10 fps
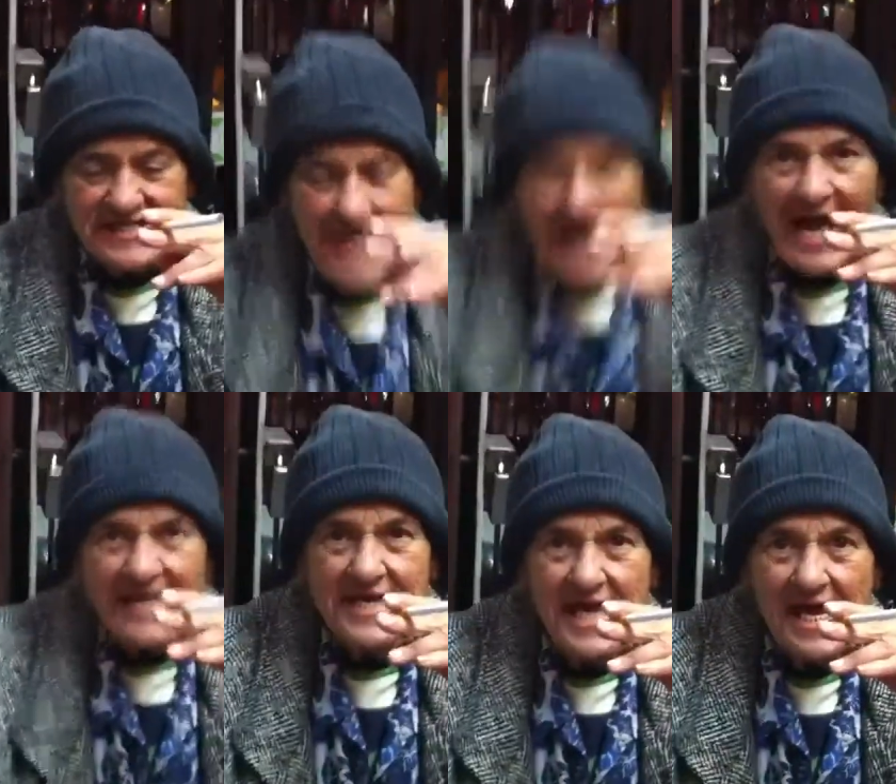The
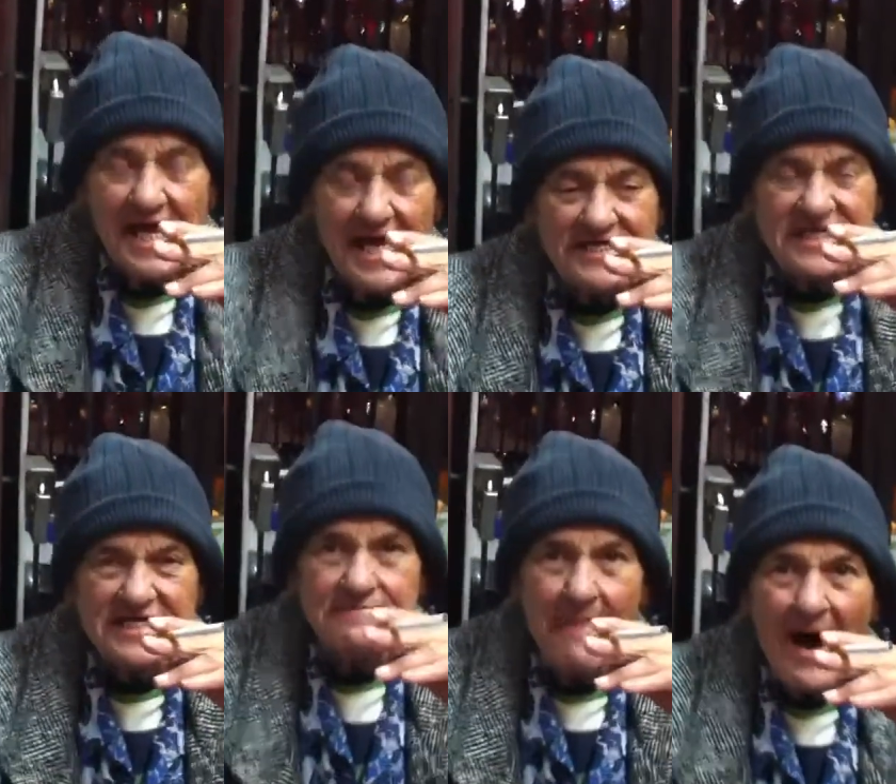Italian is a
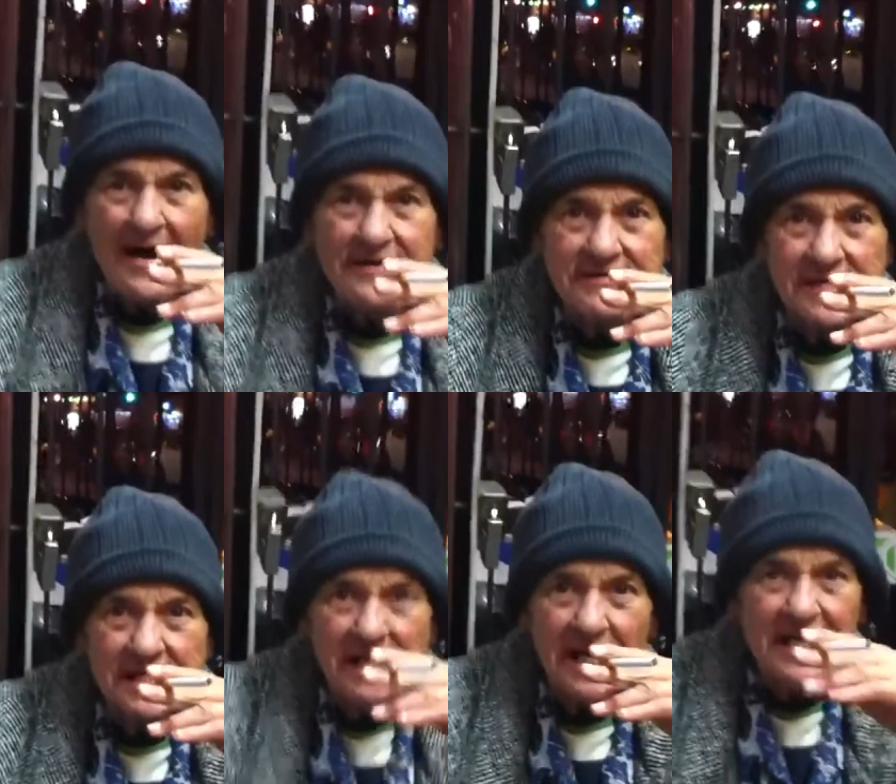smart.
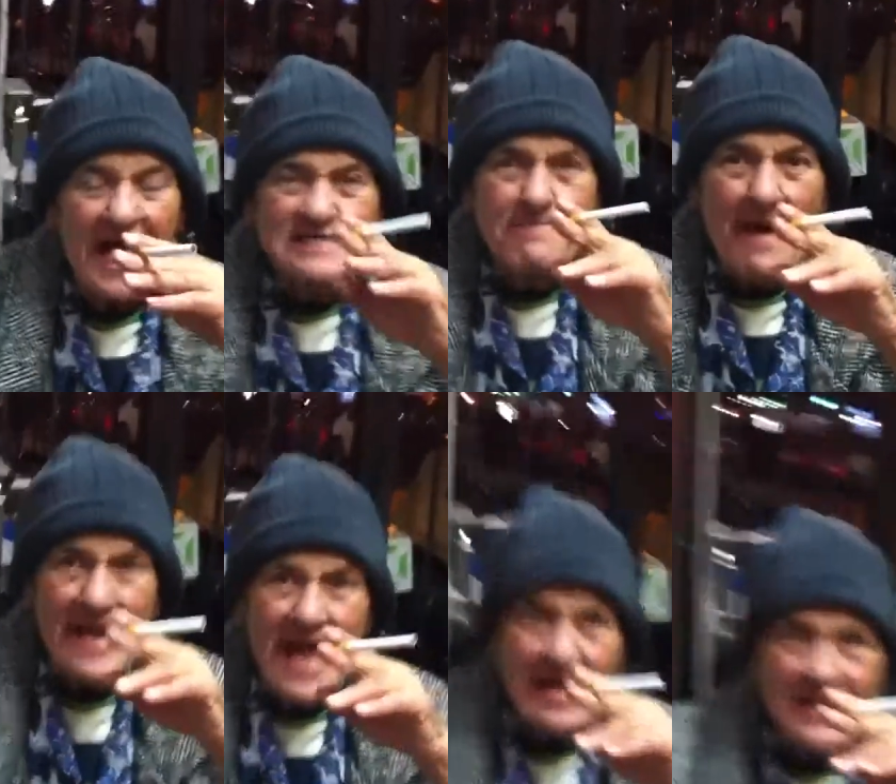They, not
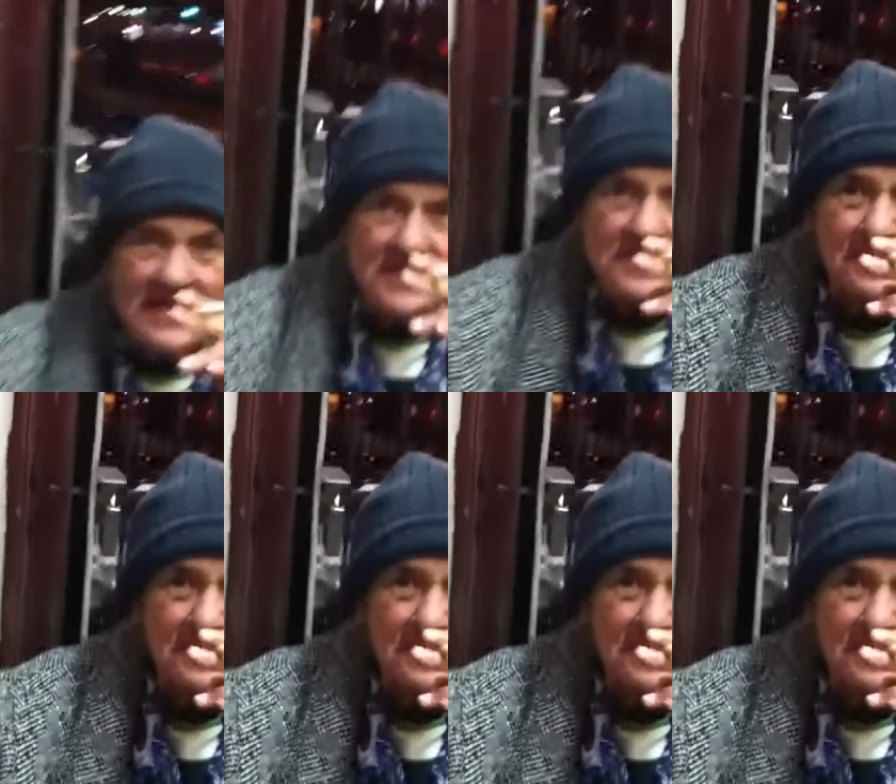smart, Alec.